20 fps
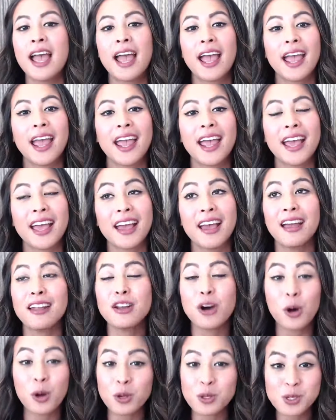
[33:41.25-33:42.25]
And
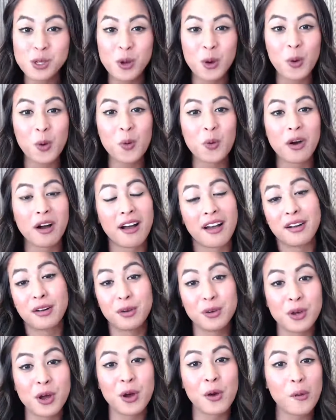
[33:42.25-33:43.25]
also, I
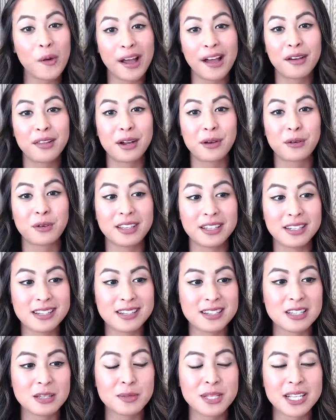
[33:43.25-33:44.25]
don't know how that
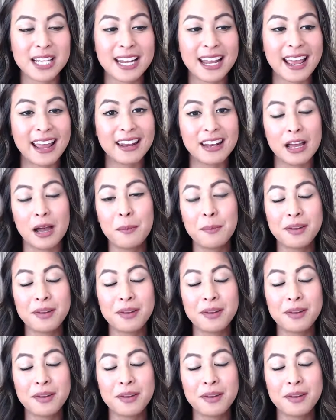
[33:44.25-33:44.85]
relationship's going to end up,